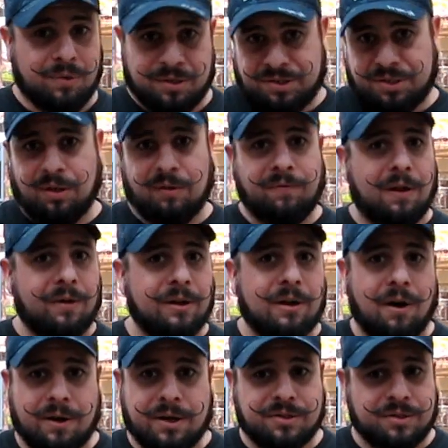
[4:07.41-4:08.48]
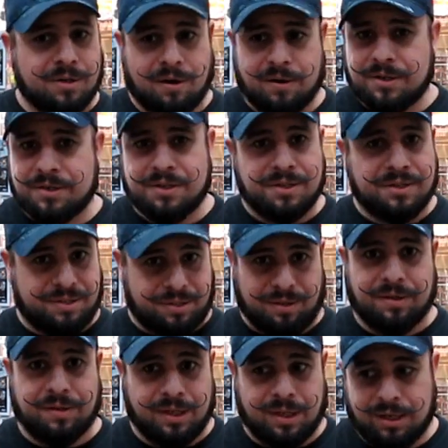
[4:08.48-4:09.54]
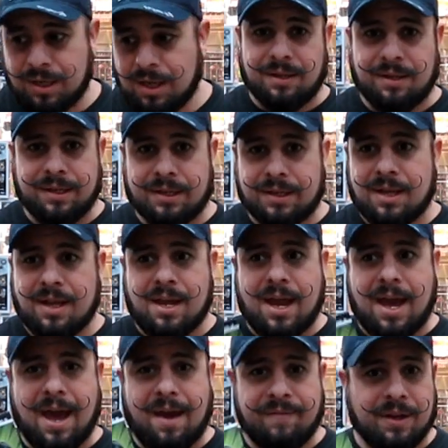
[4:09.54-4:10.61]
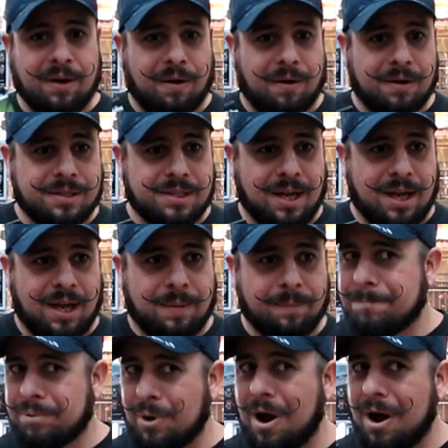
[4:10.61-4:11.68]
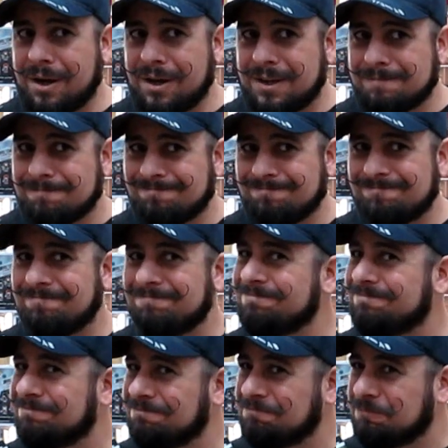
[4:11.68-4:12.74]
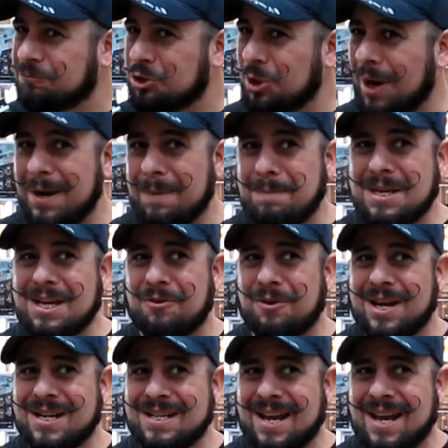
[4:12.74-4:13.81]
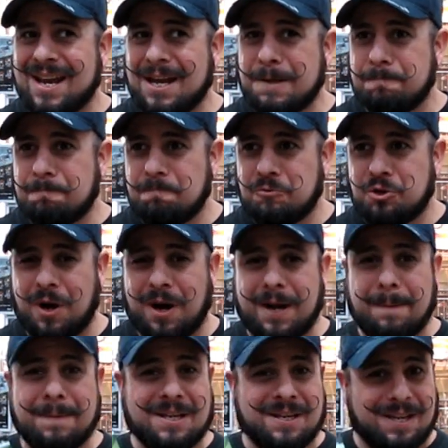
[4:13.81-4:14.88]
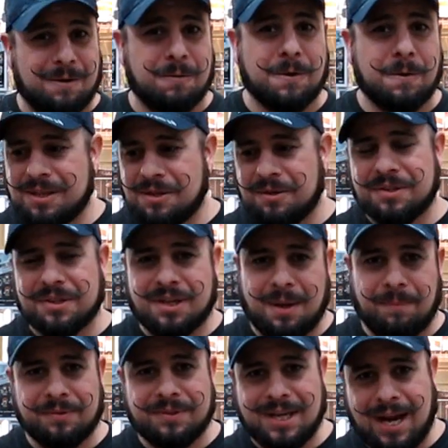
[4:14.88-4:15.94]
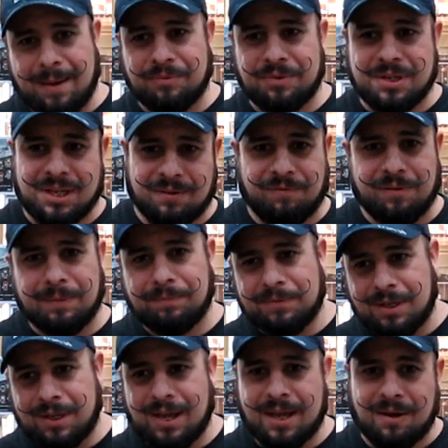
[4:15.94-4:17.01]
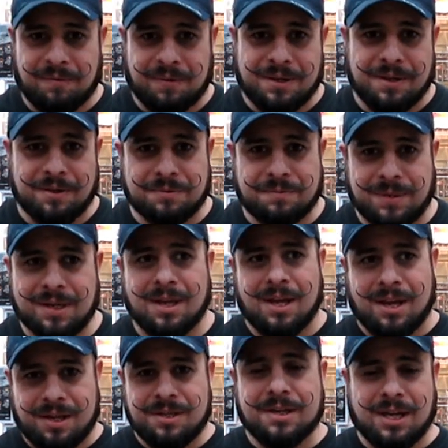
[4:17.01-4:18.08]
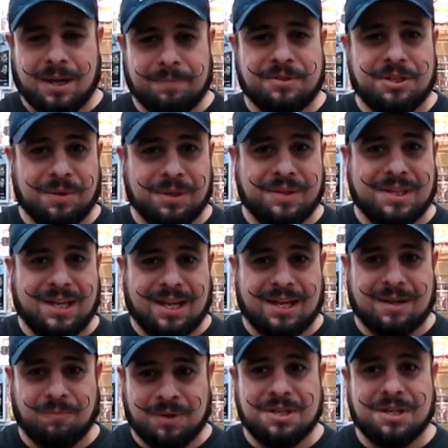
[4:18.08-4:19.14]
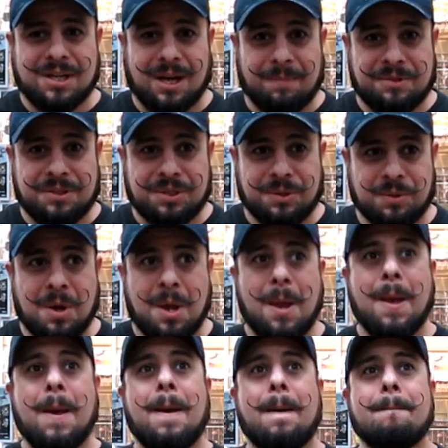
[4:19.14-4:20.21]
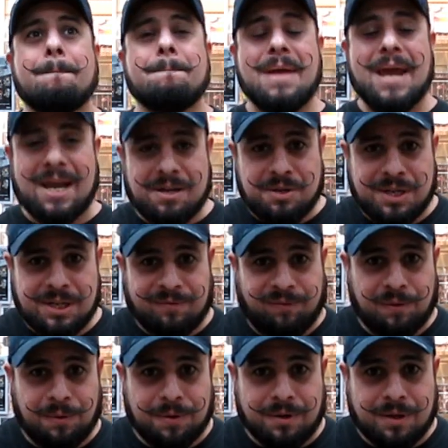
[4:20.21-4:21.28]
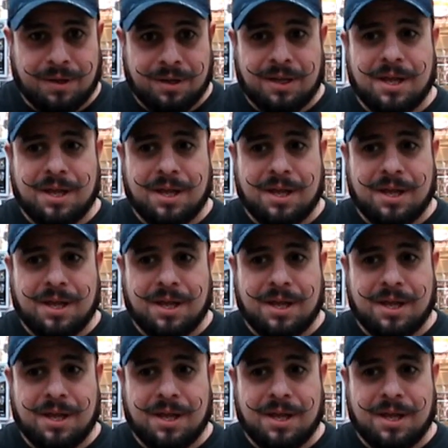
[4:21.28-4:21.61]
We're still following Carnage. Carnage is still a thing. Dylan having a hard time. Brock trying to be a great dad, trying to be a hero. There's a couple times where you get flipped head over heels, but you come to at the end, and when you come to, man, do you get floored.